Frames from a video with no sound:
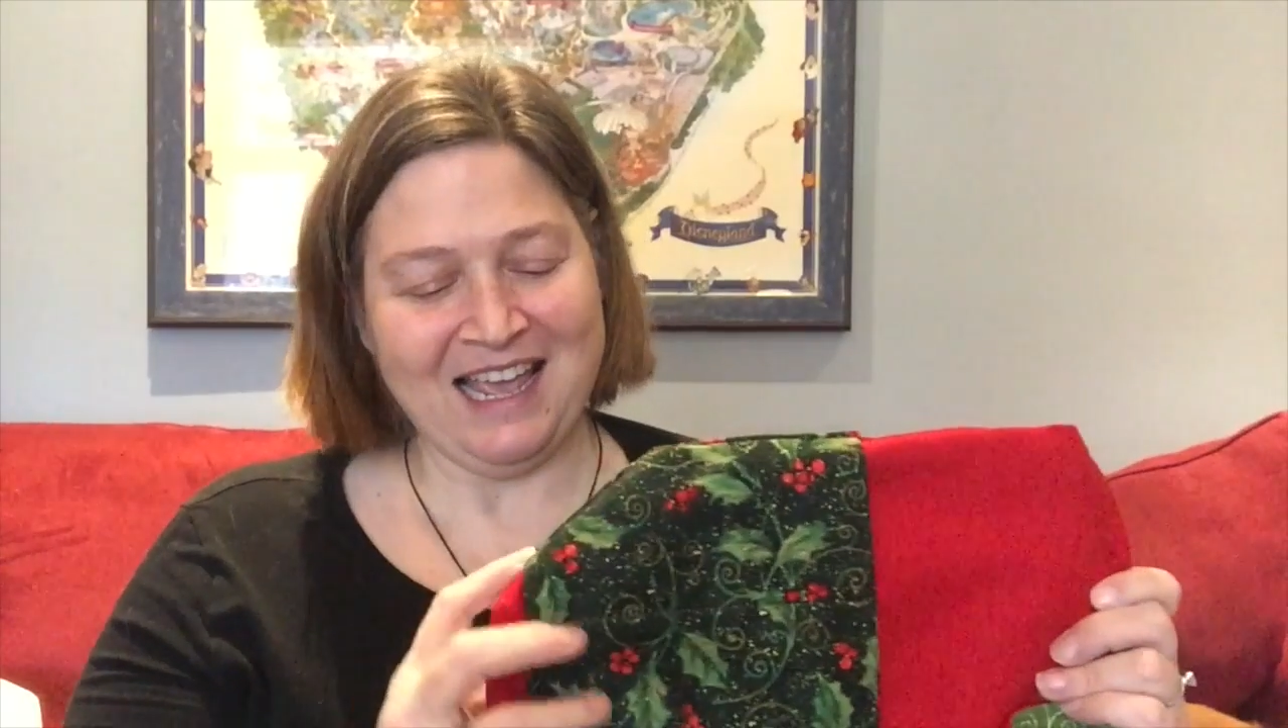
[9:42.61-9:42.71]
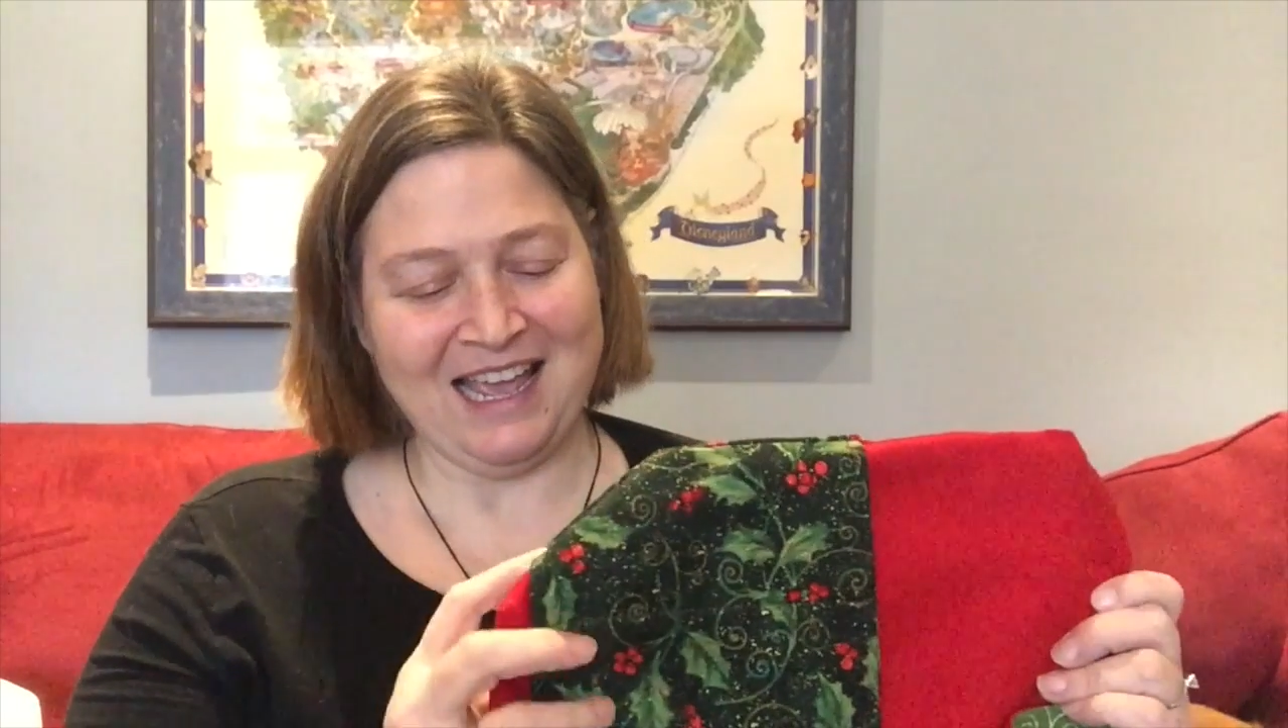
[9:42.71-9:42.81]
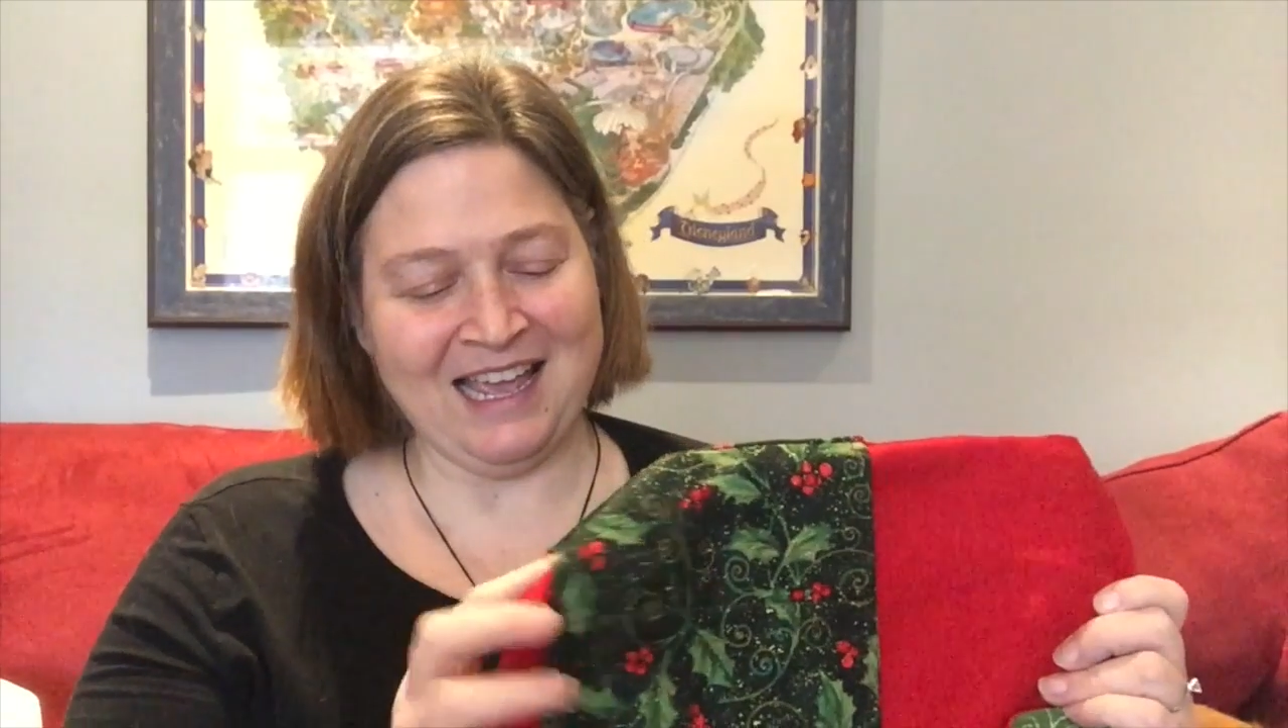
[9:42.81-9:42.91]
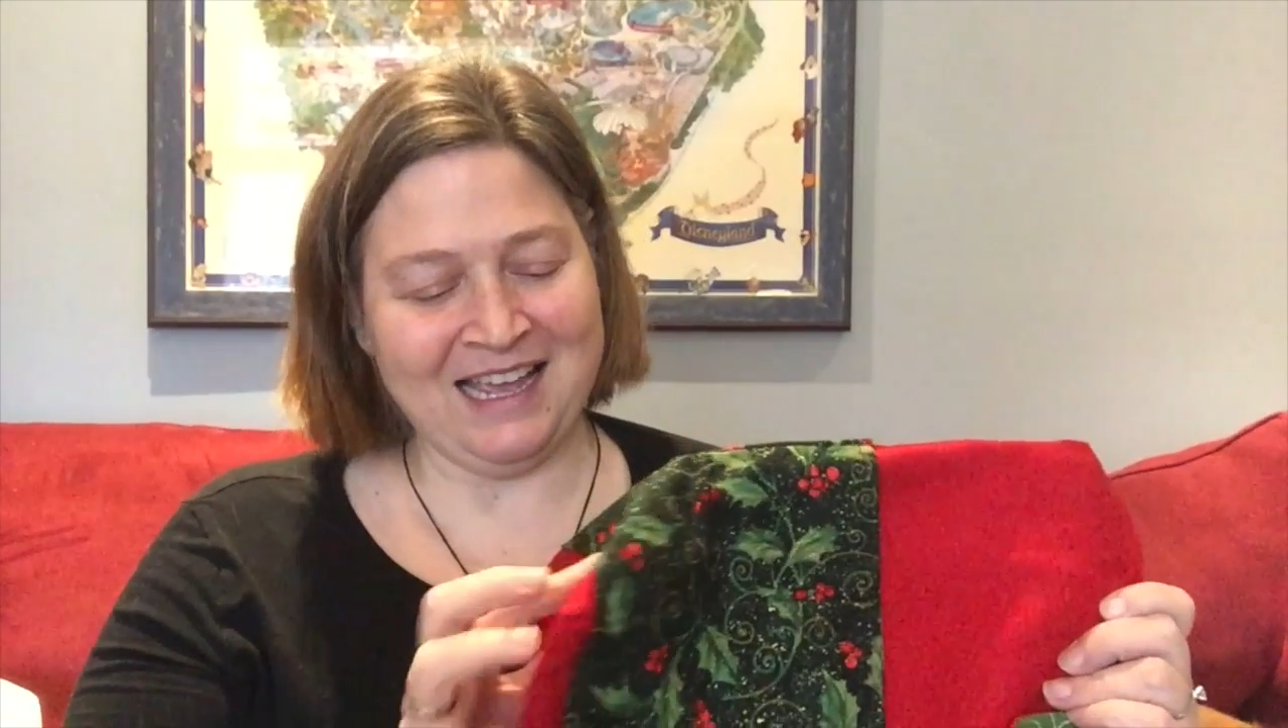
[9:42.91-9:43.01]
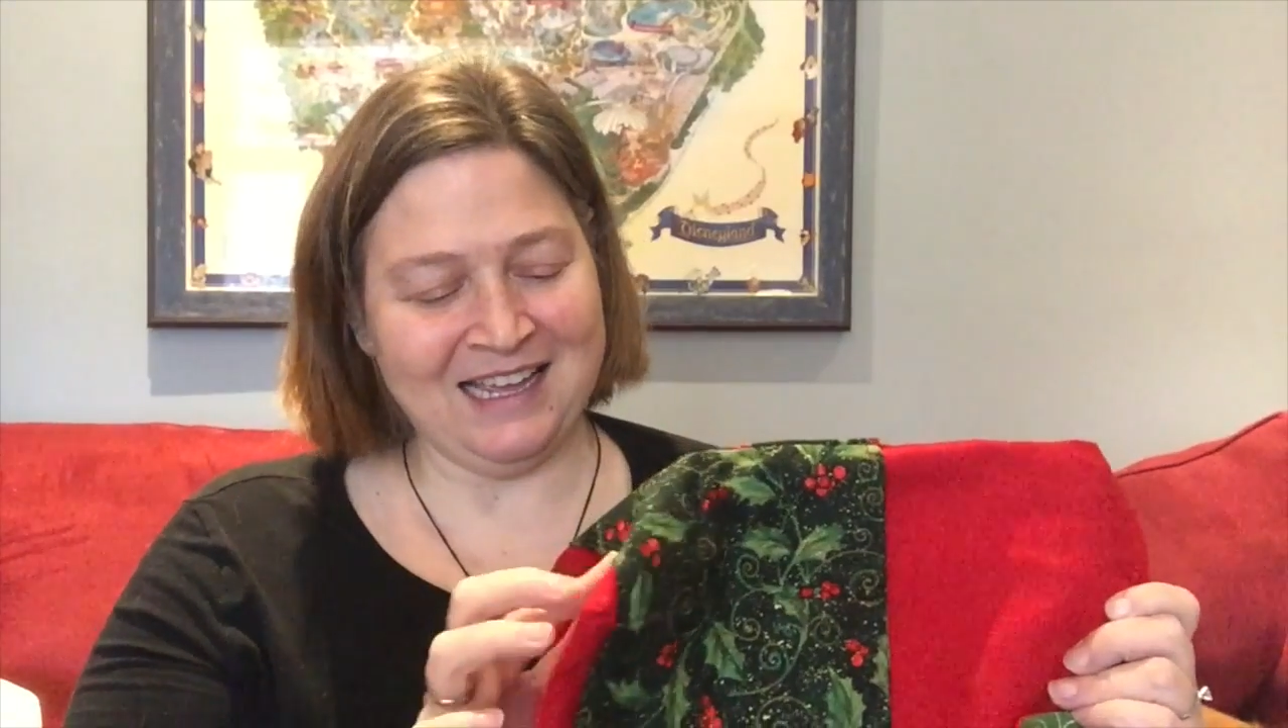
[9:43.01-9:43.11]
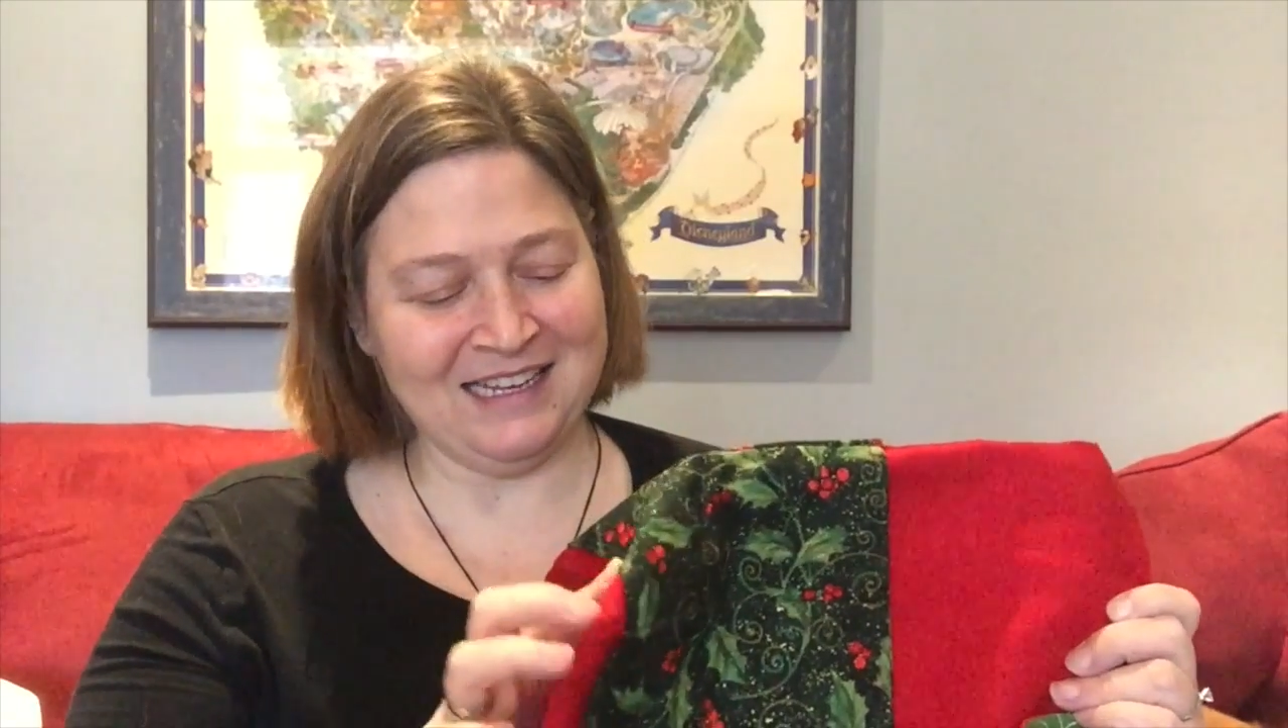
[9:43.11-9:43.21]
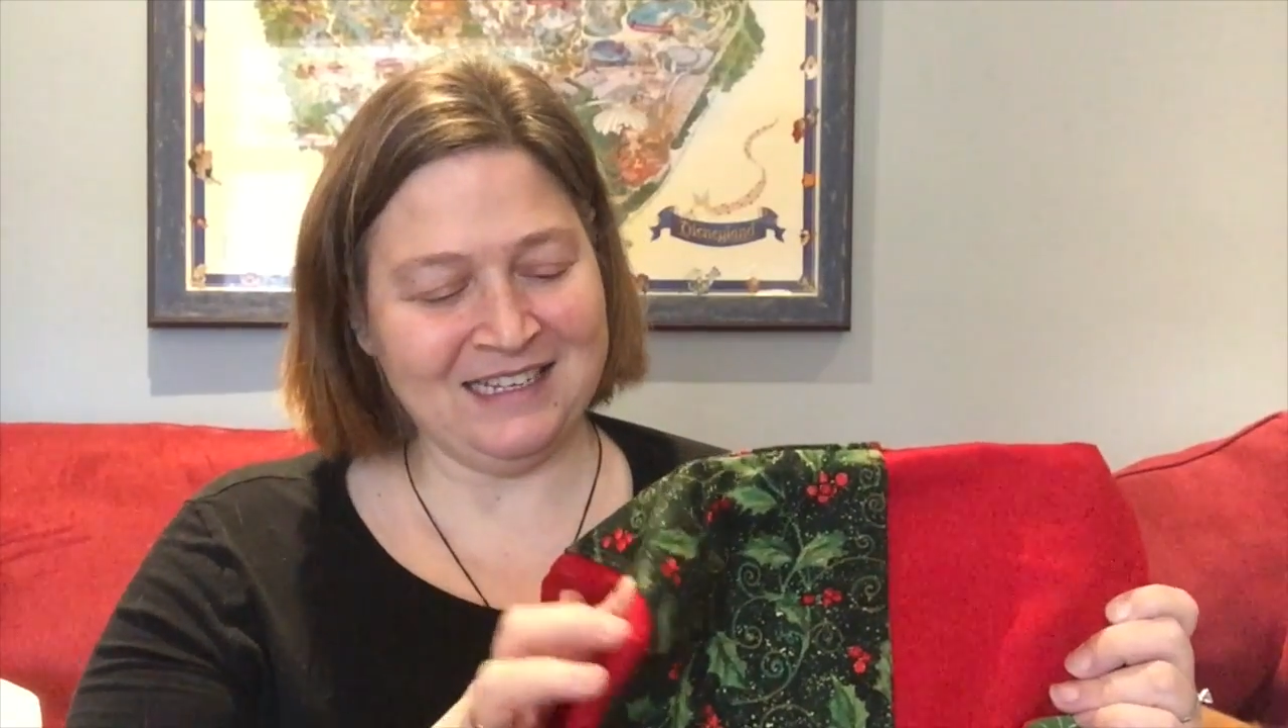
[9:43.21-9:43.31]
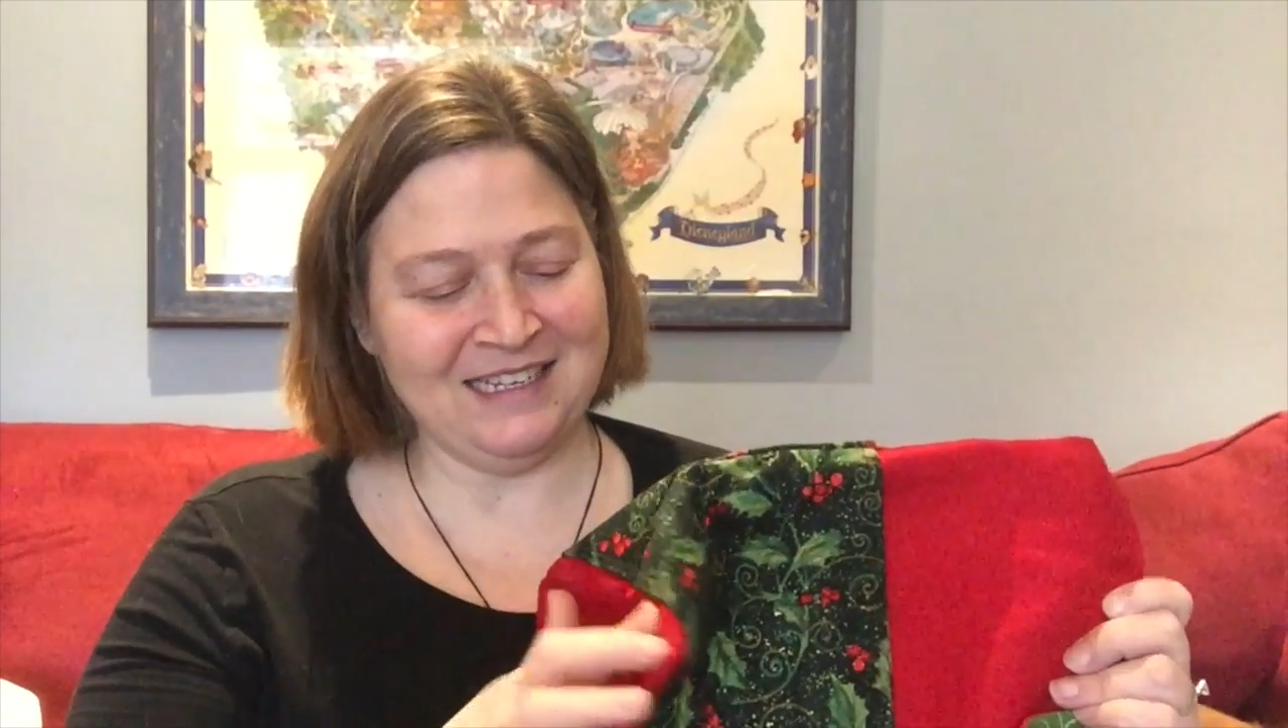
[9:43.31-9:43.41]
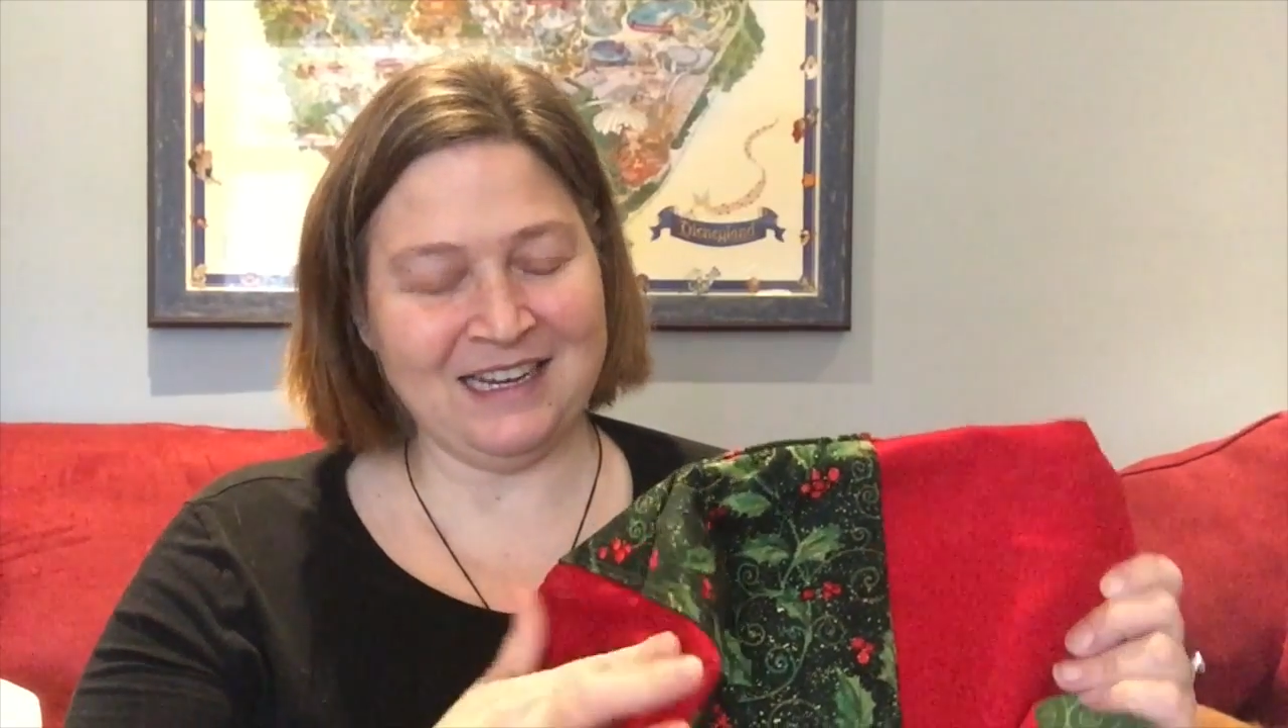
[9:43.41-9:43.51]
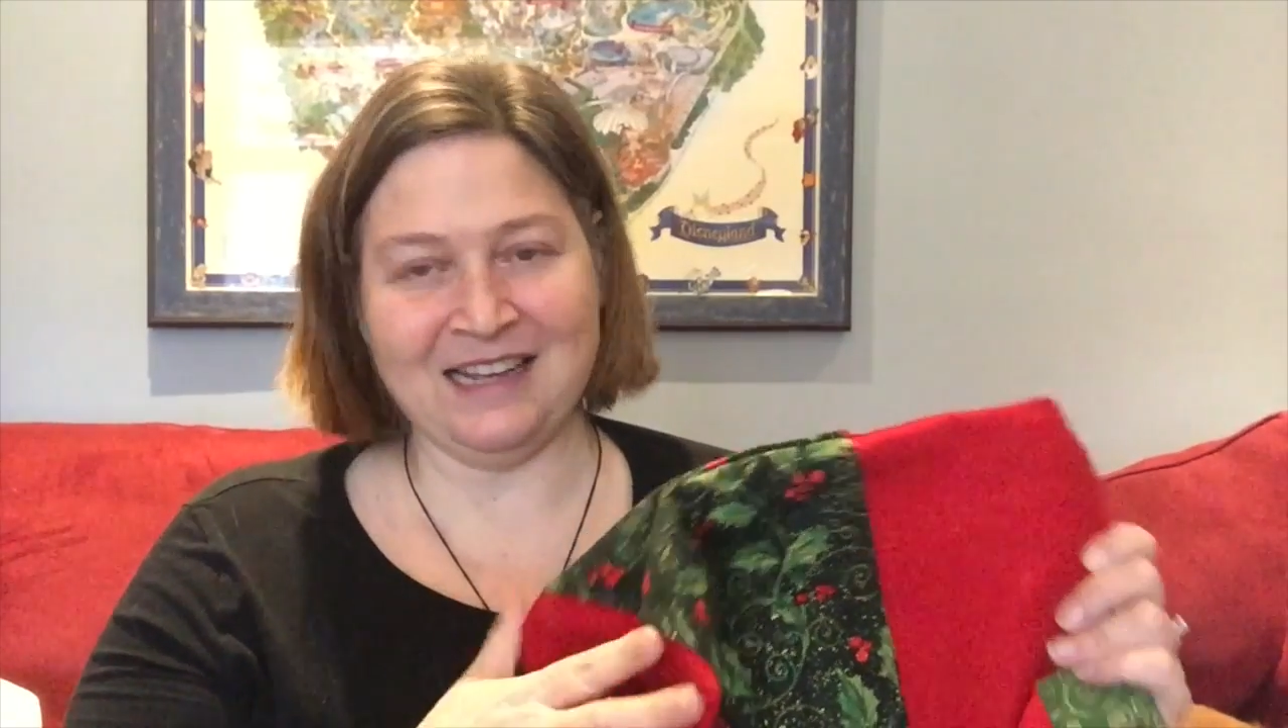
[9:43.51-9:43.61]

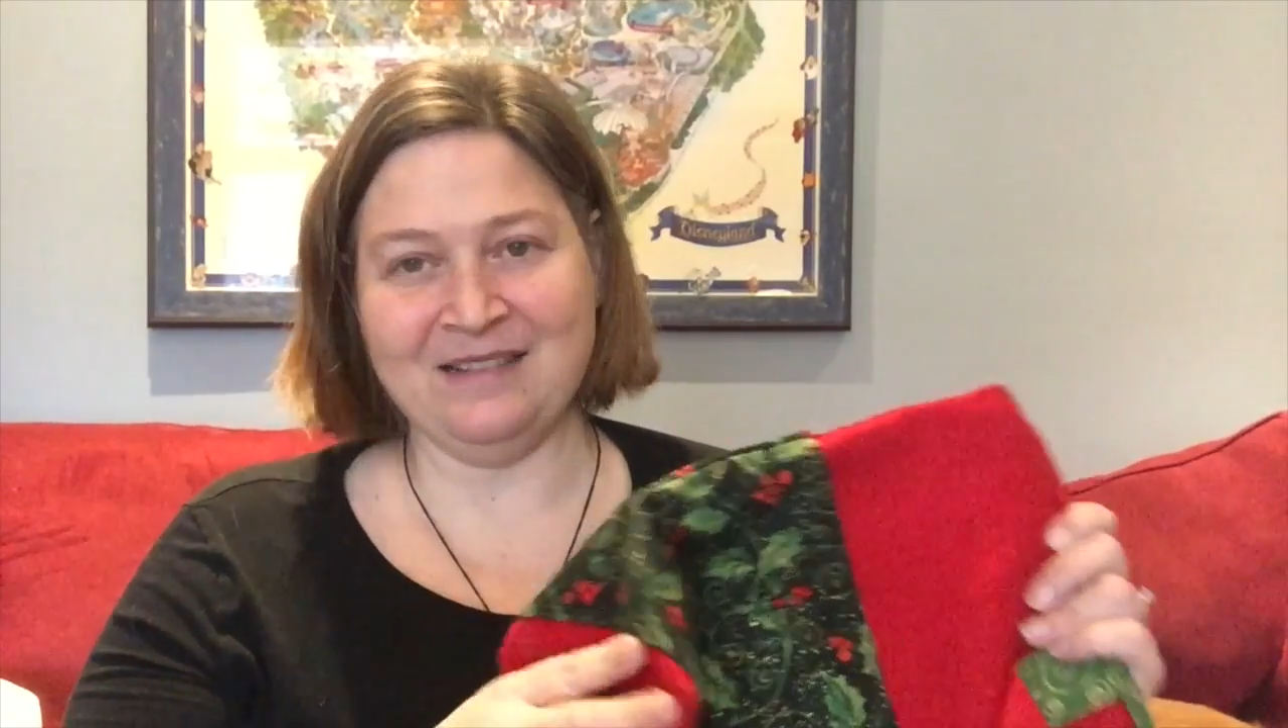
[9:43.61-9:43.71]
and